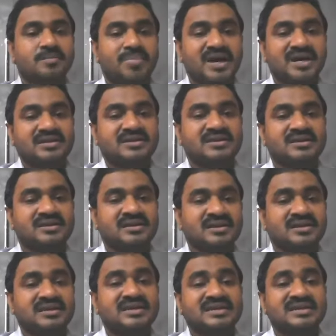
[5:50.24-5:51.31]
but
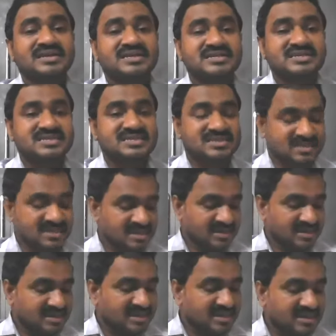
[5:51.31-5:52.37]
it is
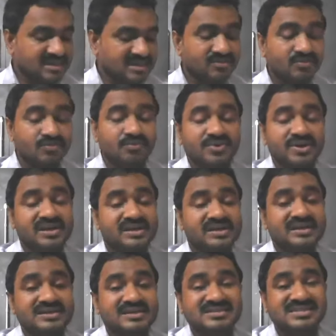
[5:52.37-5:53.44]
in
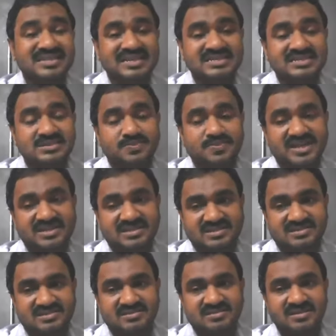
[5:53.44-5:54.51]
various
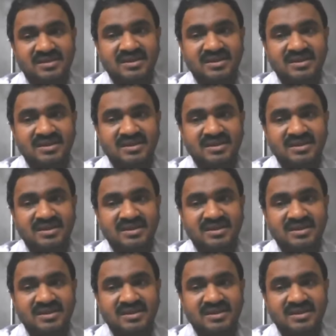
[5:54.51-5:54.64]
respects.